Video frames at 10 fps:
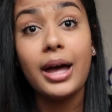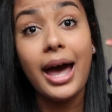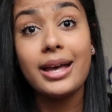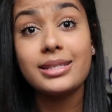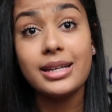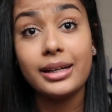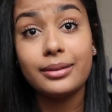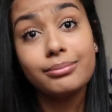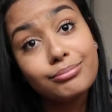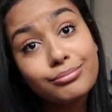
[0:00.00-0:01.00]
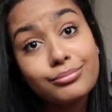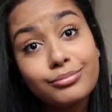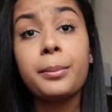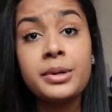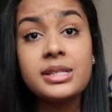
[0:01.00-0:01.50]
I said it.
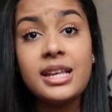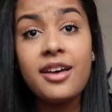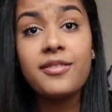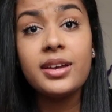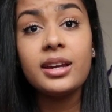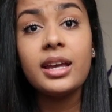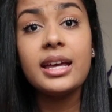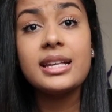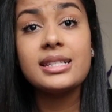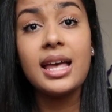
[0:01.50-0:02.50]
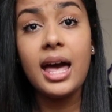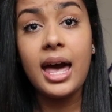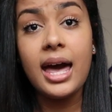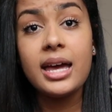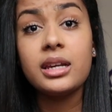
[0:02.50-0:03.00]
Number seven is
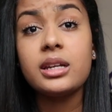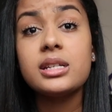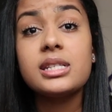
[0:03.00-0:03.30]
add